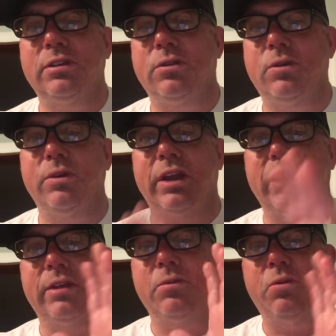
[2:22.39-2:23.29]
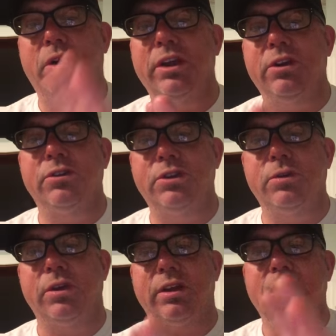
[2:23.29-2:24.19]
the Lord in what you're
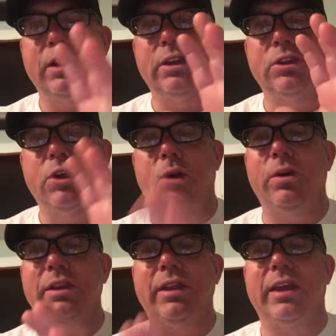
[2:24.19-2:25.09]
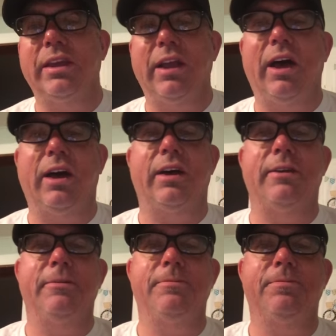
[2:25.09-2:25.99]
doing, knowing that God